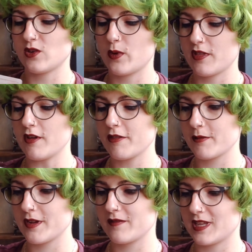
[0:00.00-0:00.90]
with all
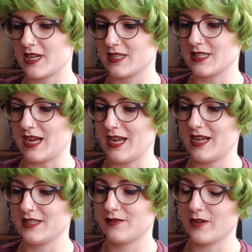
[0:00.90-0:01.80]
3 of these, I
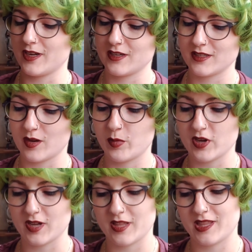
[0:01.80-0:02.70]
had to find a
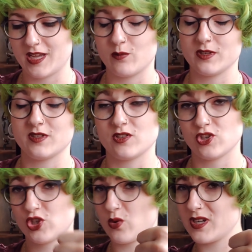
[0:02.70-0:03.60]
book that was
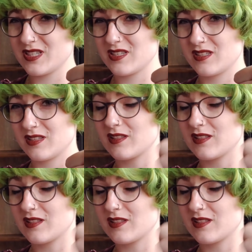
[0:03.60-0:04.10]
short